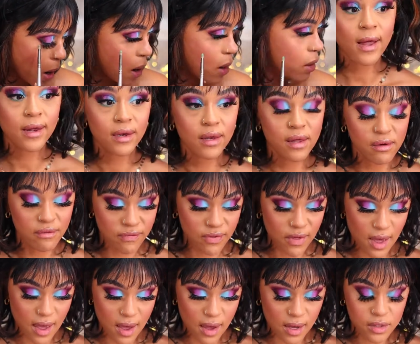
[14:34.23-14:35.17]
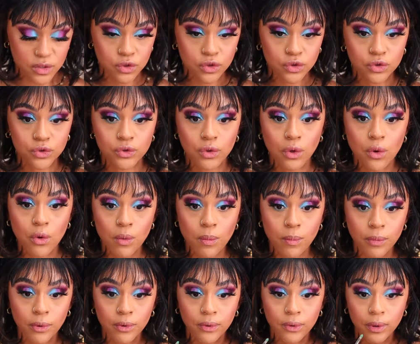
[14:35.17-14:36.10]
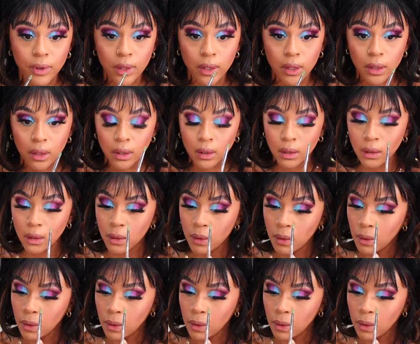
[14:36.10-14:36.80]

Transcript: I love that. So pretty.